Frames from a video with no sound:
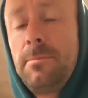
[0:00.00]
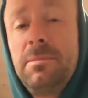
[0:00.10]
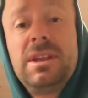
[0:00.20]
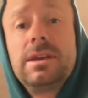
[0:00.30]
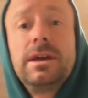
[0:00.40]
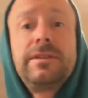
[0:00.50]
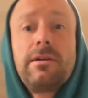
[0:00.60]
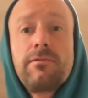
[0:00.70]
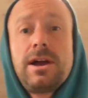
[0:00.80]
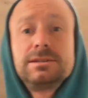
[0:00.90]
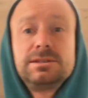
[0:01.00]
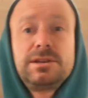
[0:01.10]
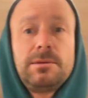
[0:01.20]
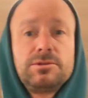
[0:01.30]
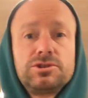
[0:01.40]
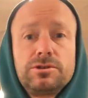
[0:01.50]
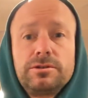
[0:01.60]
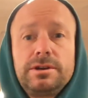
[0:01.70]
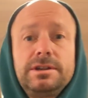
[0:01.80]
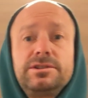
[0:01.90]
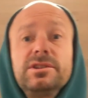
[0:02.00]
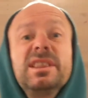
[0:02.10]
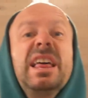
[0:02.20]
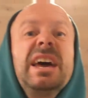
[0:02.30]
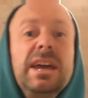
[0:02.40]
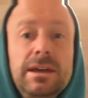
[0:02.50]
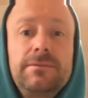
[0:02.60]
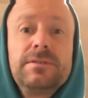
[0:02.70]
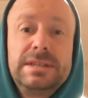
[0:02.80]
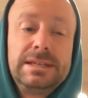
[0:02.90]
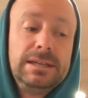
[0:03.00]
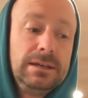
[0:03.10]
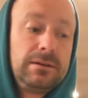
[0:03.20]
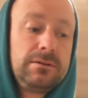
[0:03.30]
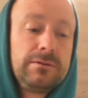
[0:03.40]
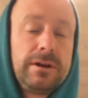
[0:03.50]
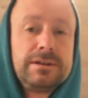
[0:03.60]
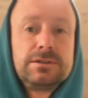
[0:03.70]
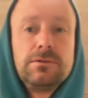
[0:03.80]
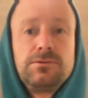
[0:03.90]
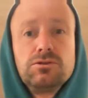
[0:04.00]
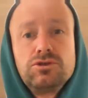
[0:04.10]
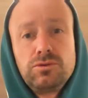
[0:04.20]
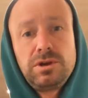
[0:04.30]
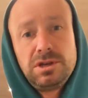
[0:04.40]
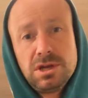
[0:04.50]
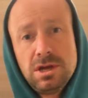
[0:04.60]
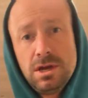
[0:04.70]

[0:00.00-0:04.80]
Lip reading: mitigate that rising temperature and delay fatigue. Right? So if you're doing